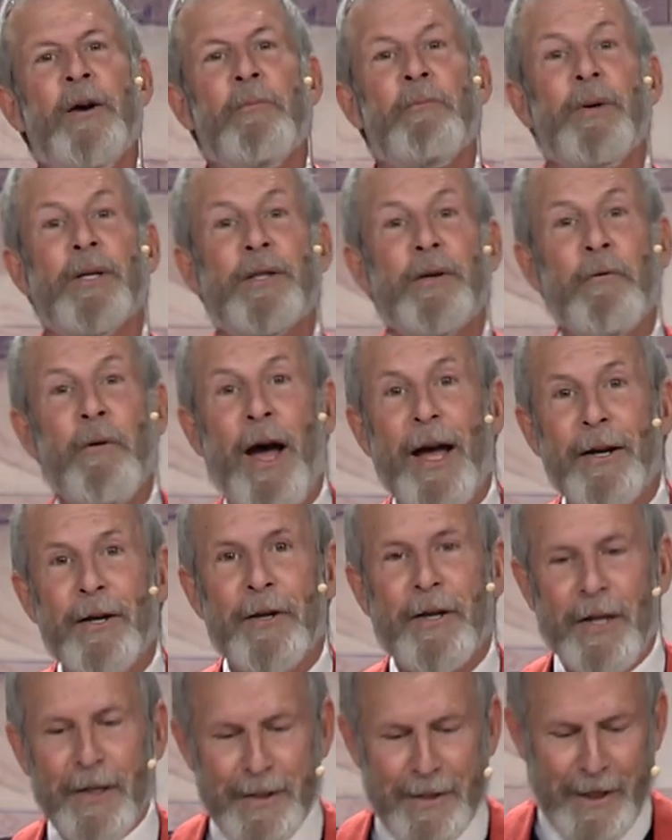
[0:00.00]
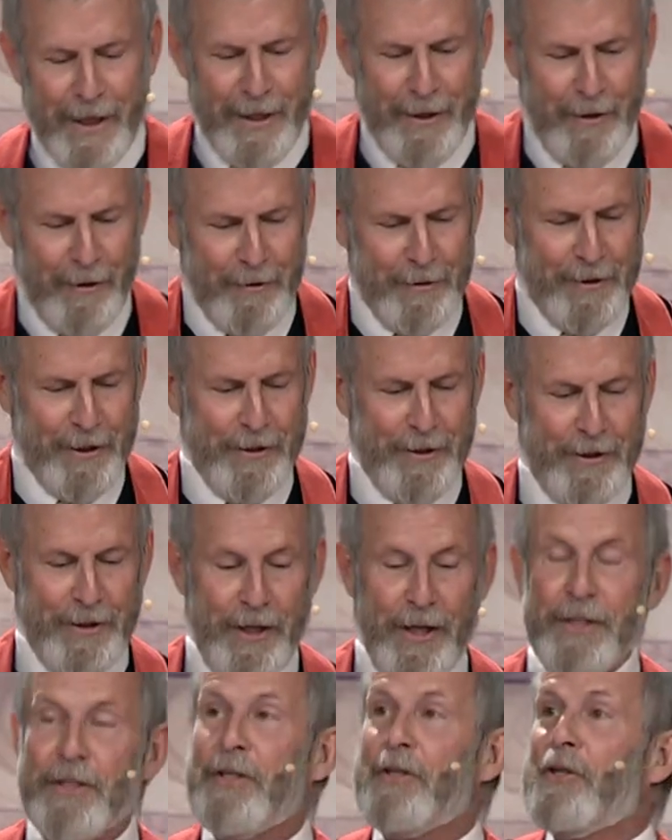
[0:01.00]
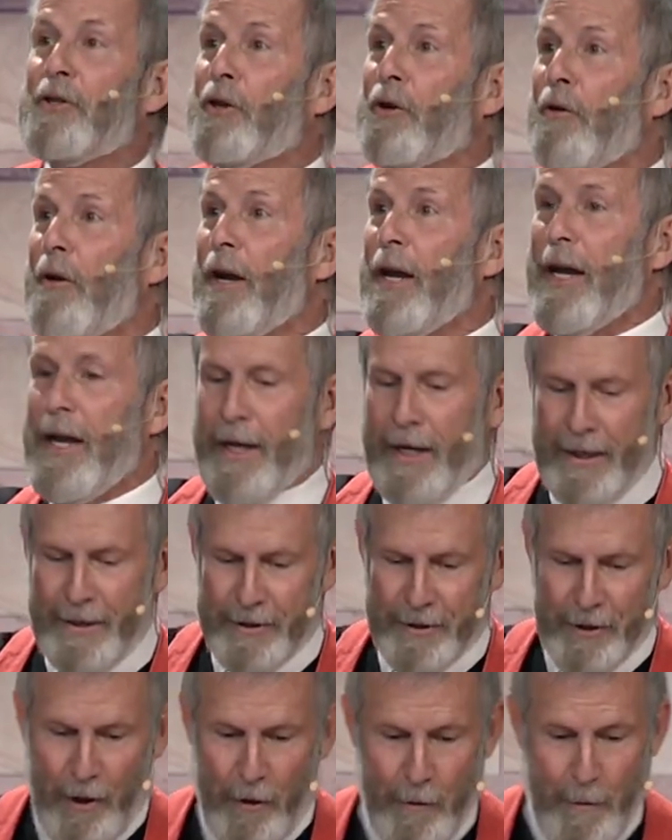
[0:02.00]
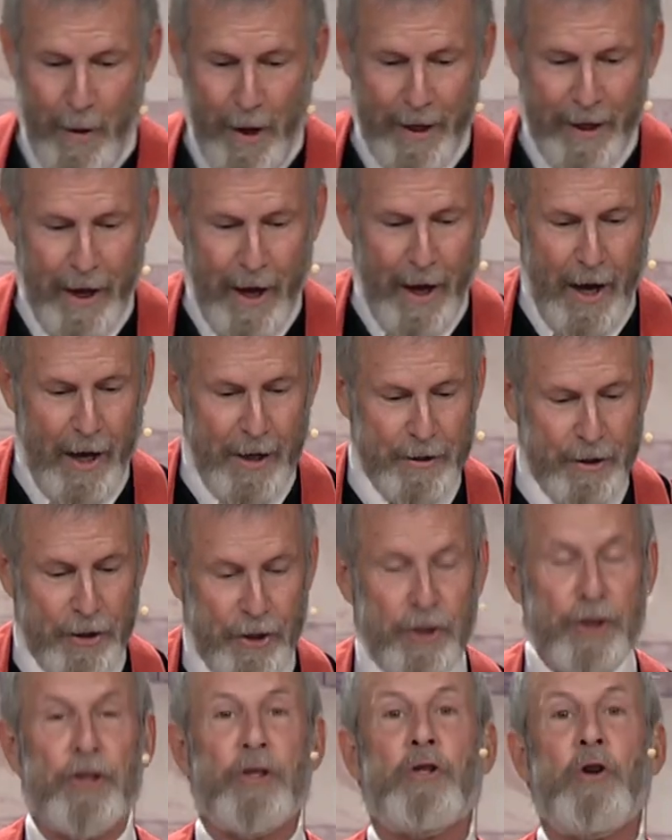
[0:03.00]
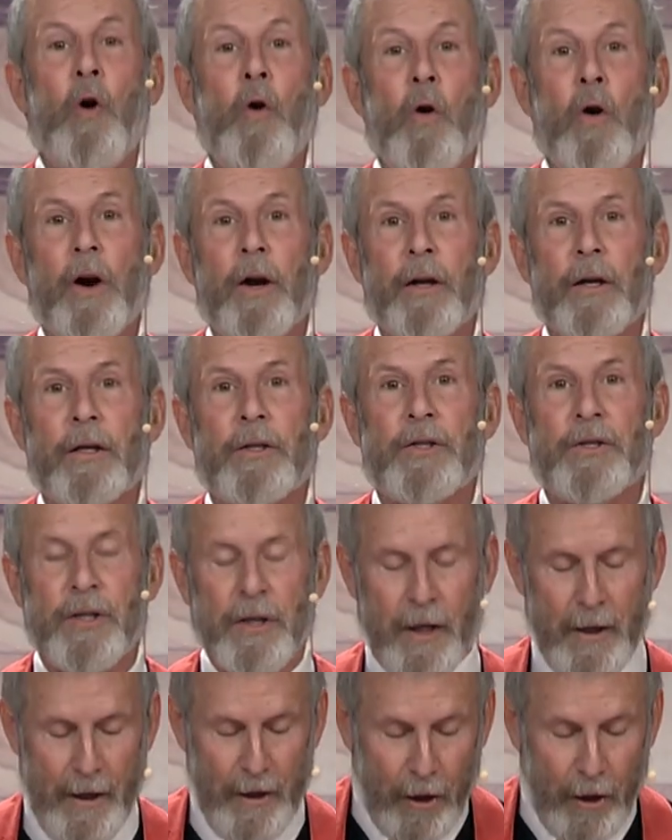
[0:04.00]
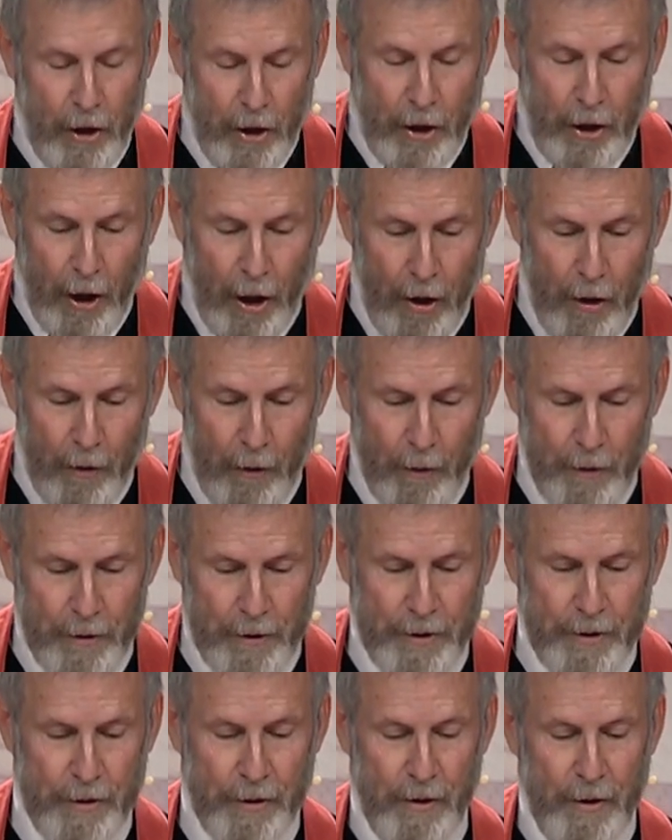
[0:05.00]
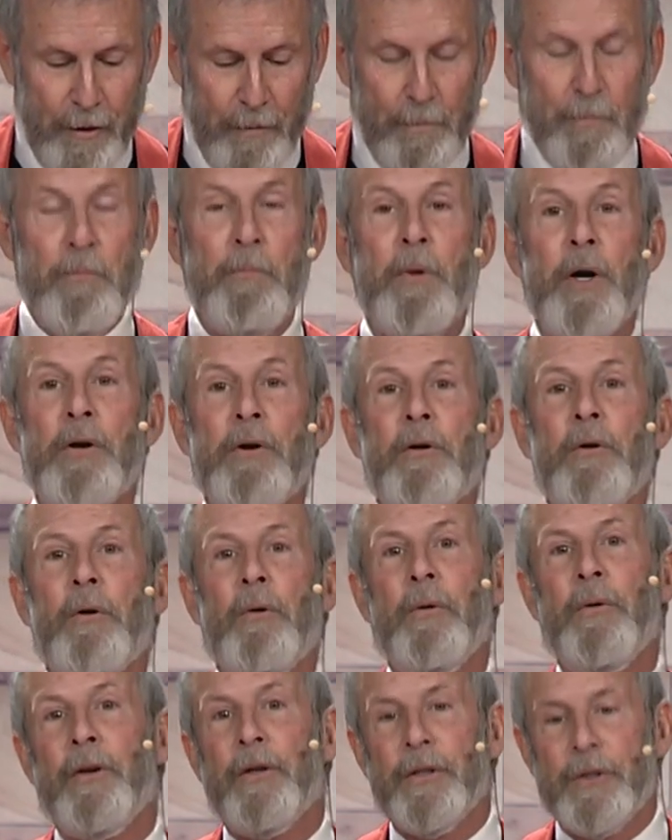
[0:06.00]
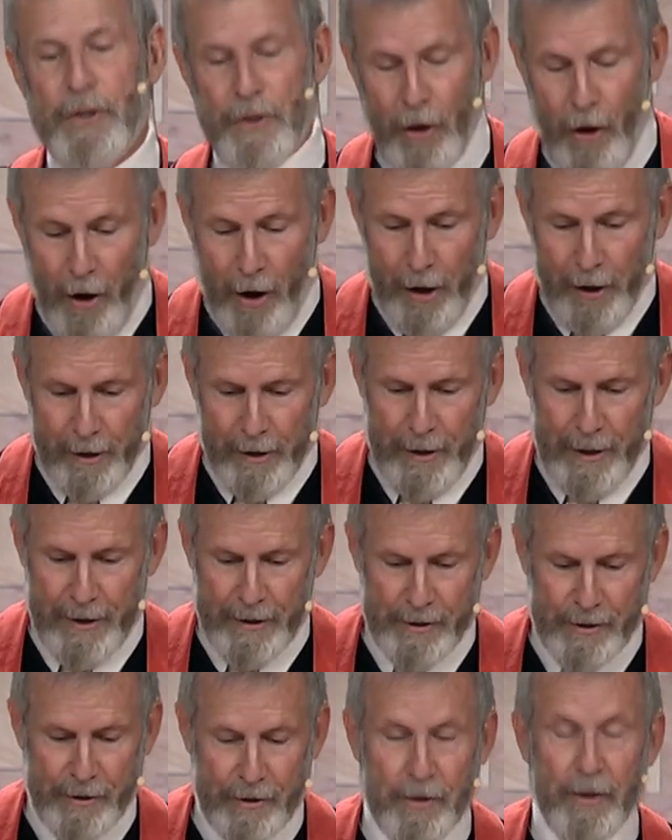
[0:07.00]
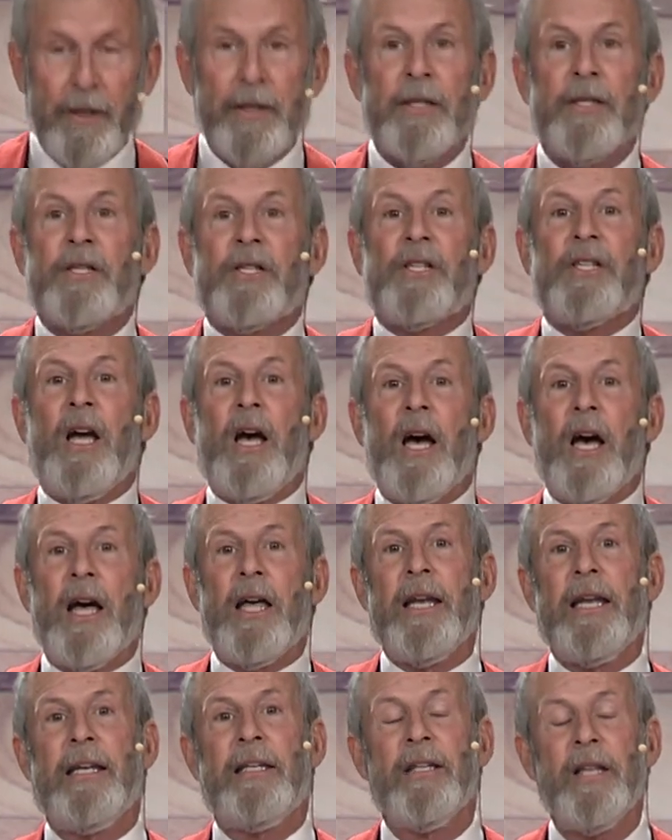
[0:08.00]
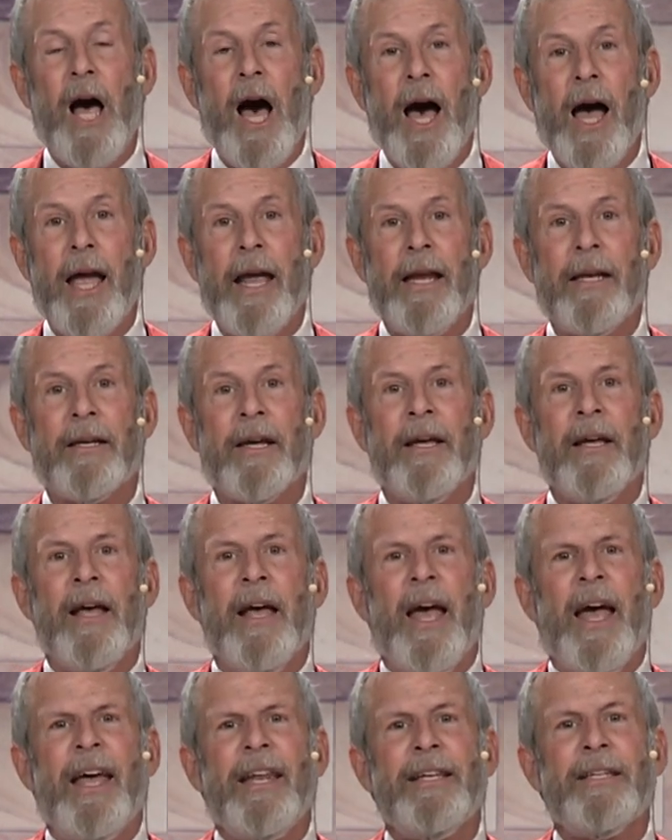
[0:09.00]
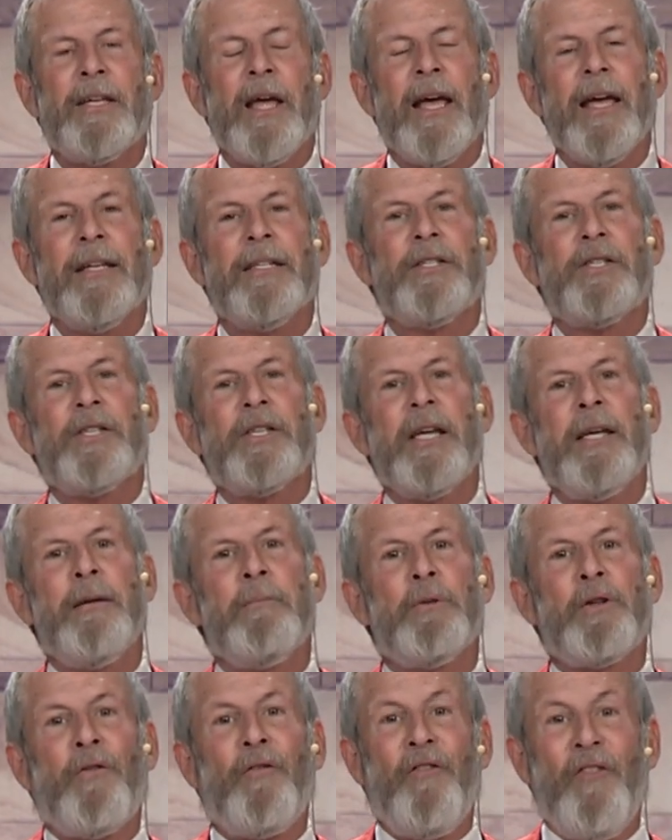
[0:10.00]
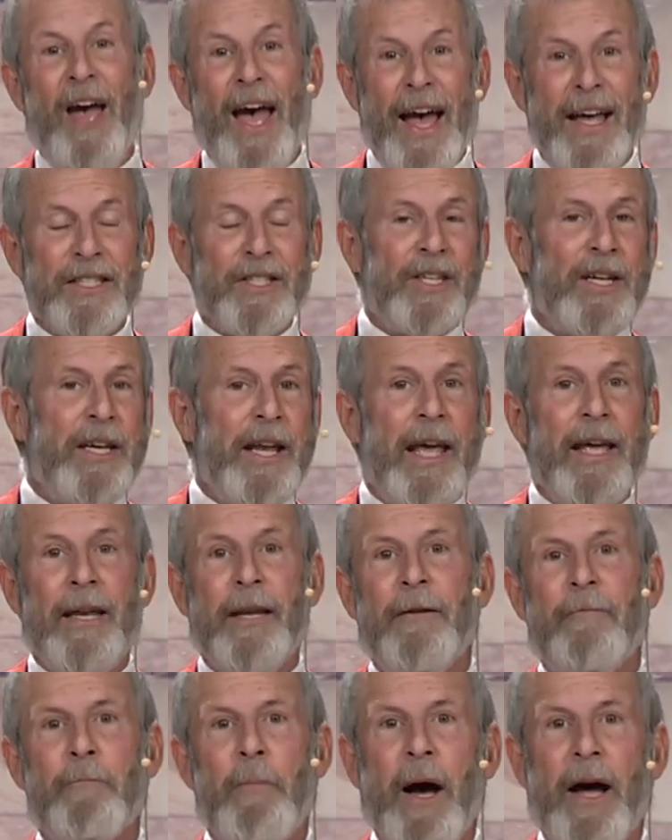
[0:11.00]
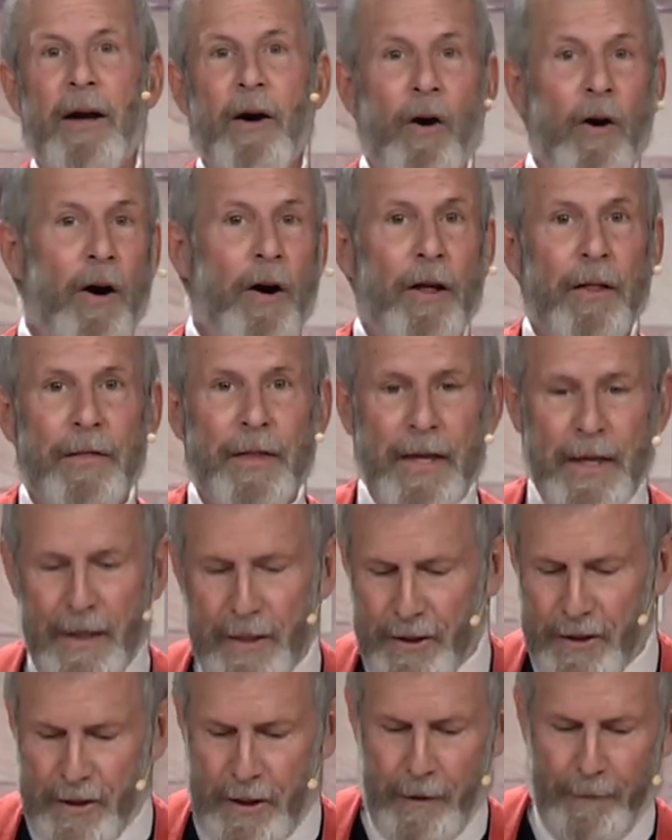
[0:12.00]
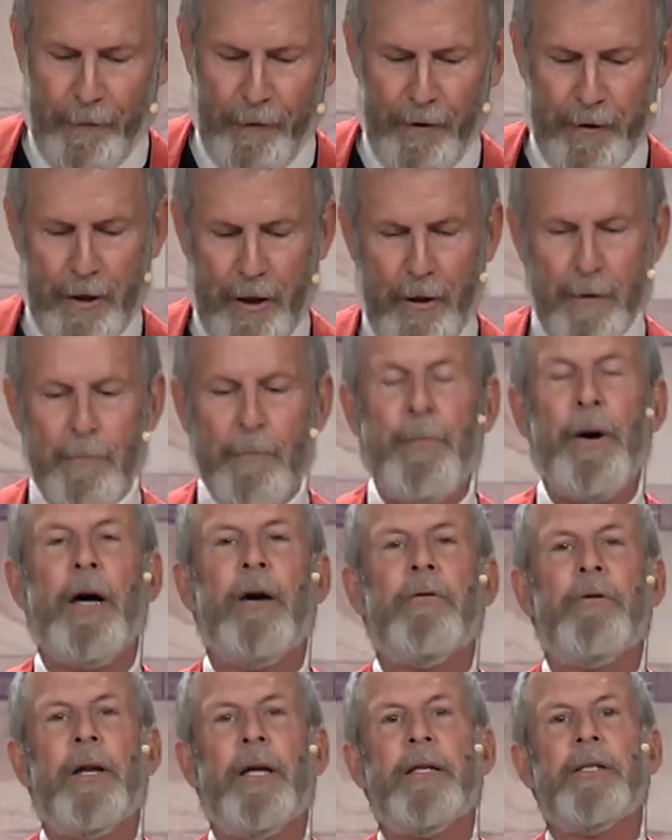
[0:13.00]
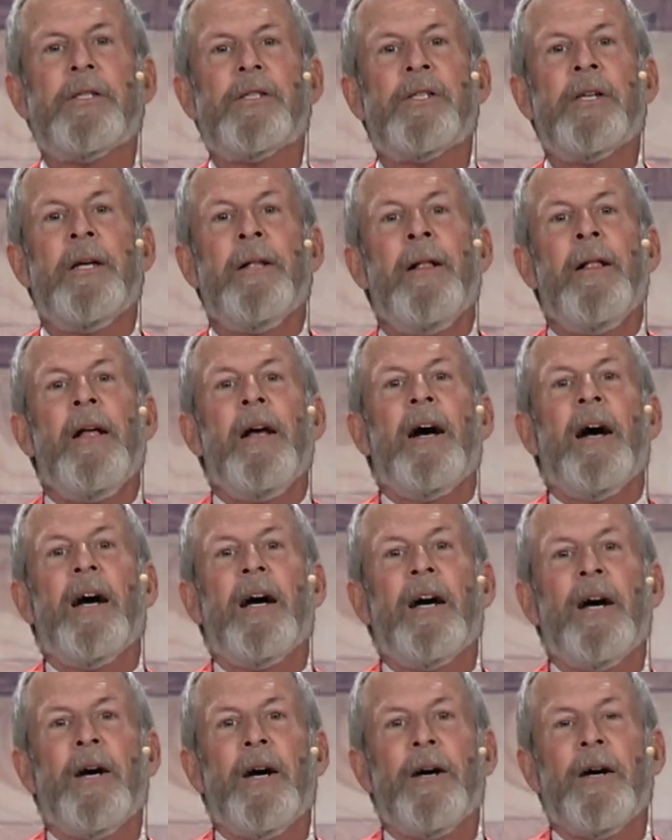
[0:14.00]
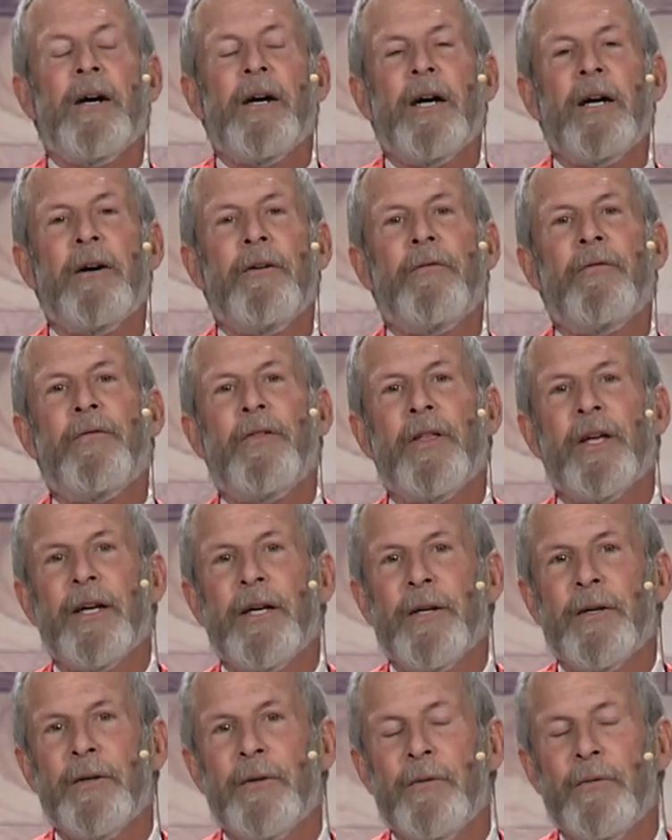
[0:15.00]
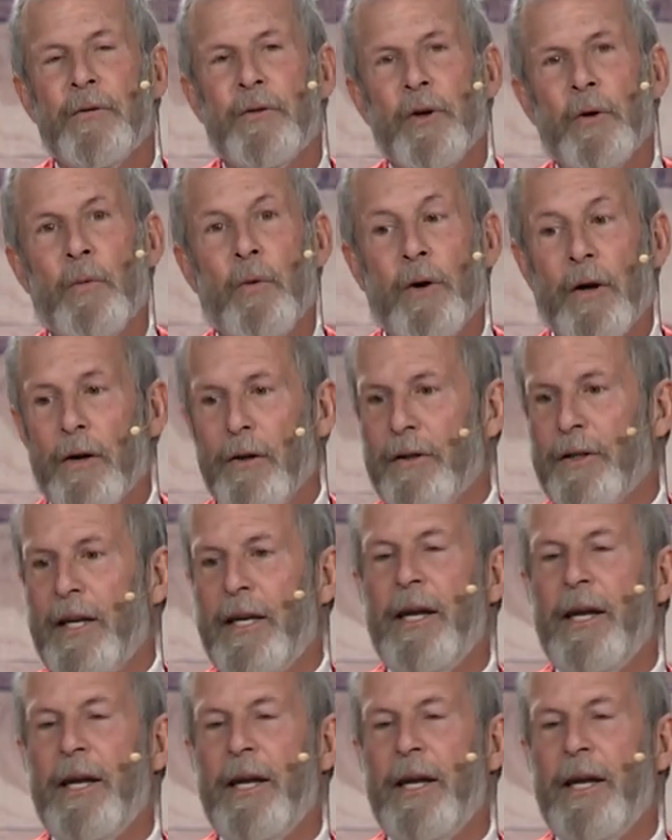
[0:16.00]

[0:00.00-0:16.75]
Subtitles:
But the writer continues and says, trees, oh my gosh, storks, goats, moon, darkness, sun and light, and seems fascinated by all these different components of the world.